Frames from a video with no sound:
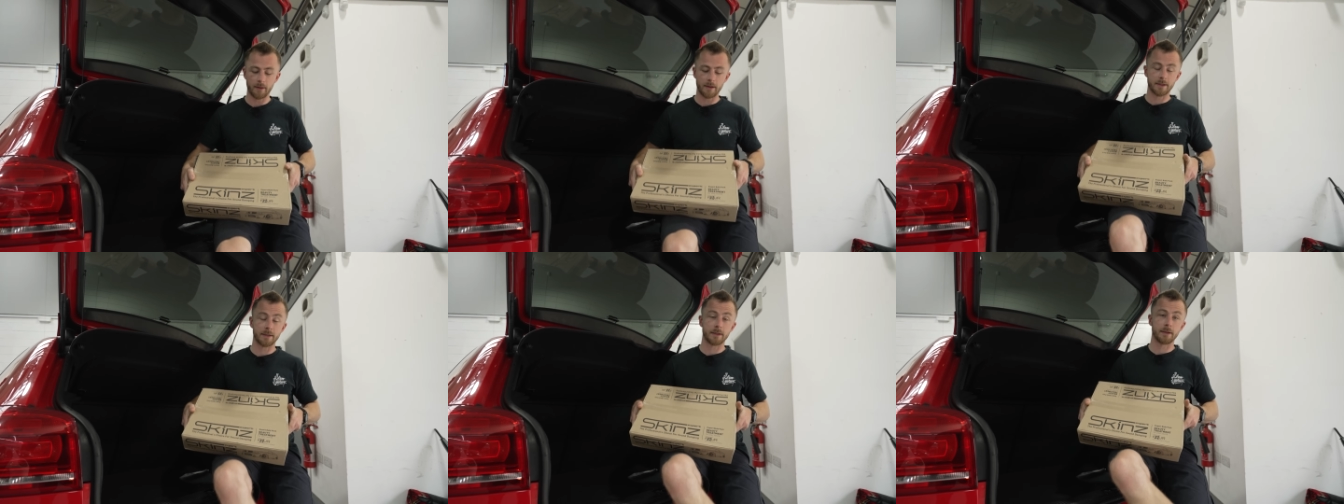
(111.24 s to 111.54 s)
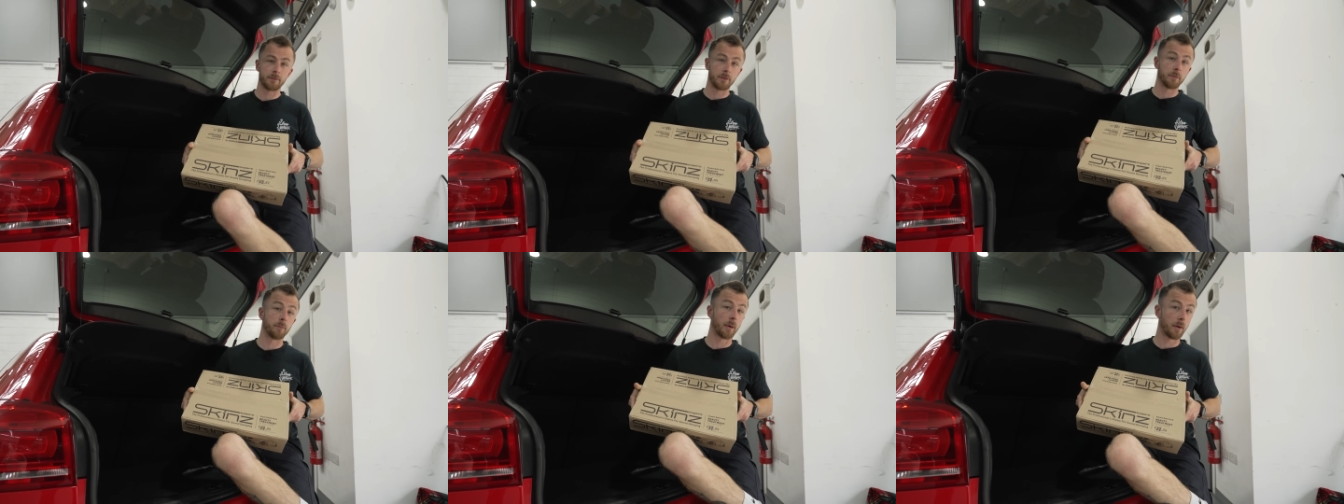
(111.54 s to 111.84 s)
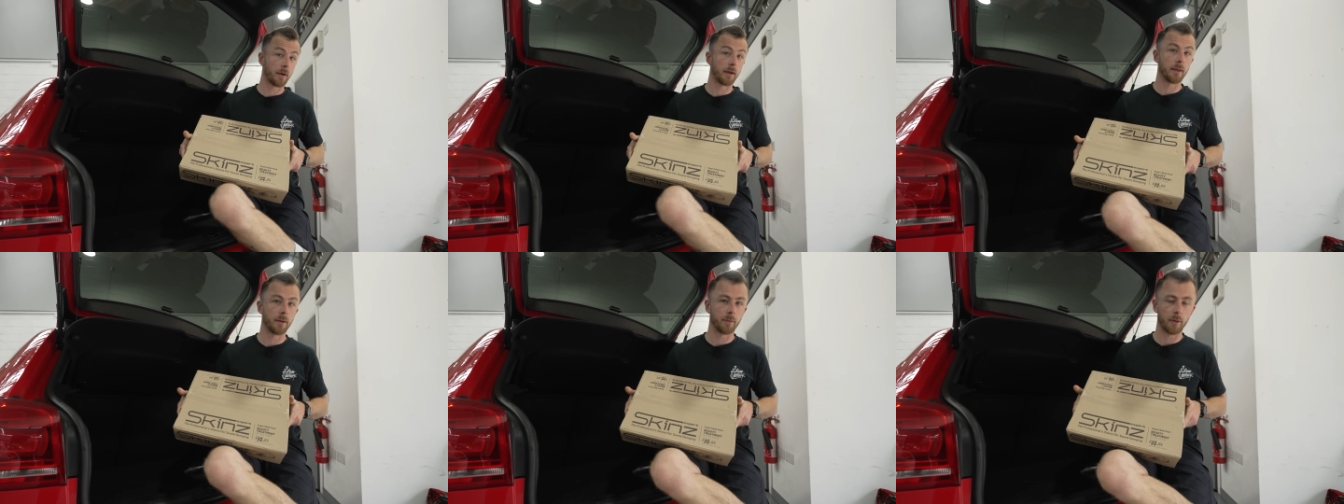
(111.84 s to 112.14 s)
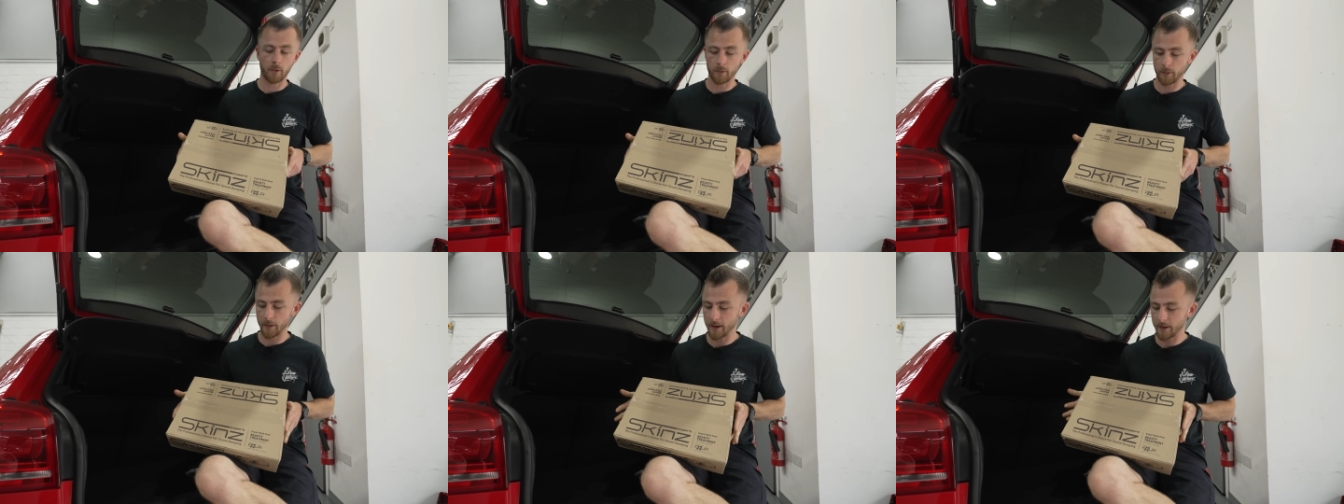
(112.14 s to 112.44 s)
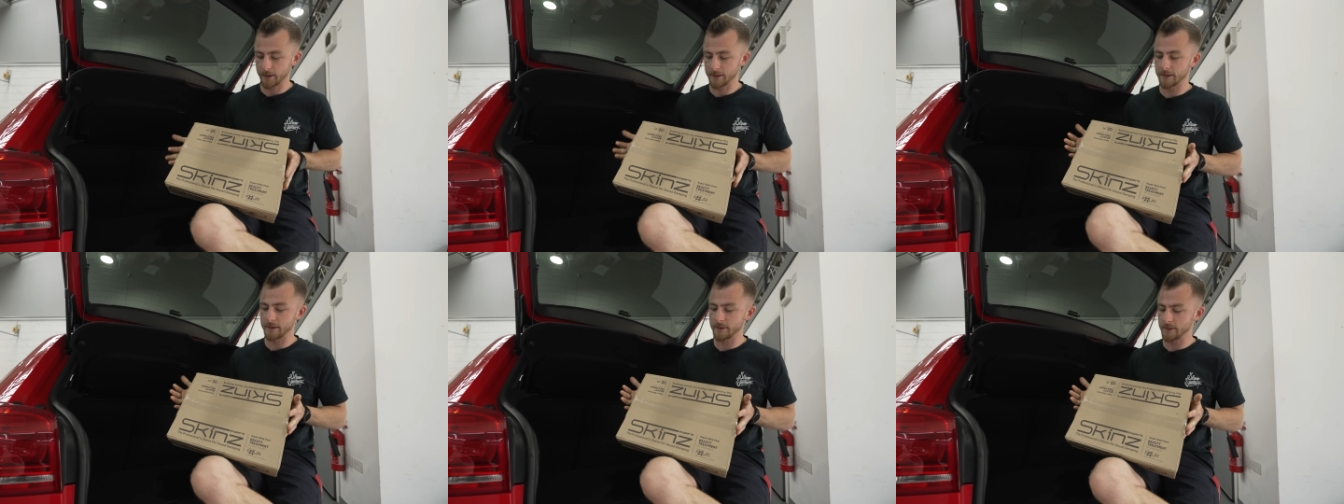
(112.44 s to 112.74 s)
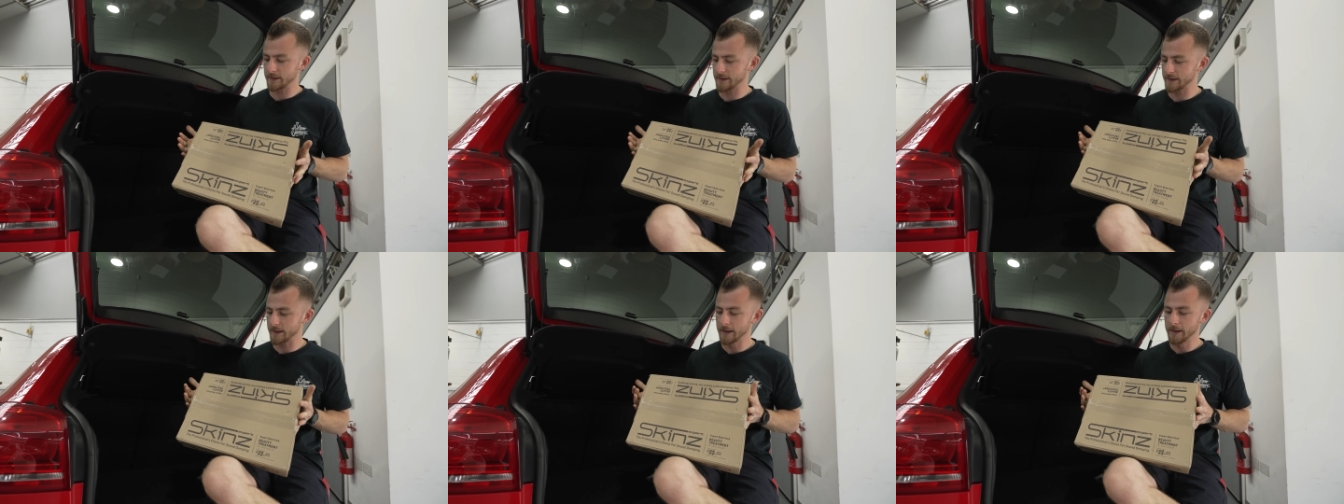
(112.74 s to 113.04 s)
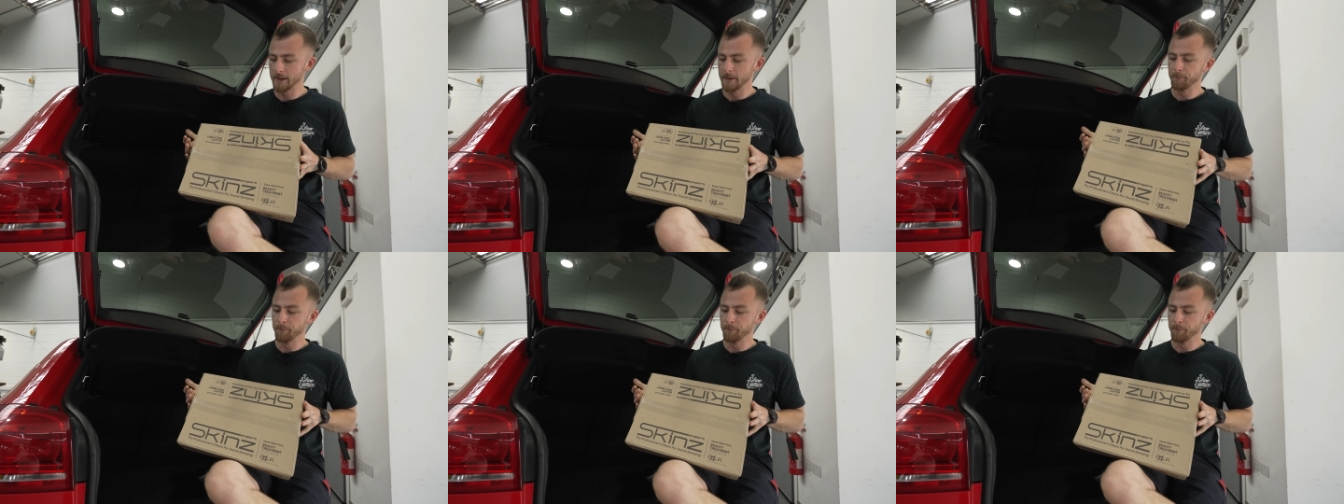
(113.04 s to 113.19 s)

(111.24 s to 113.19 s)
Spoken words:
this if you buy it in the bulk pack. So it's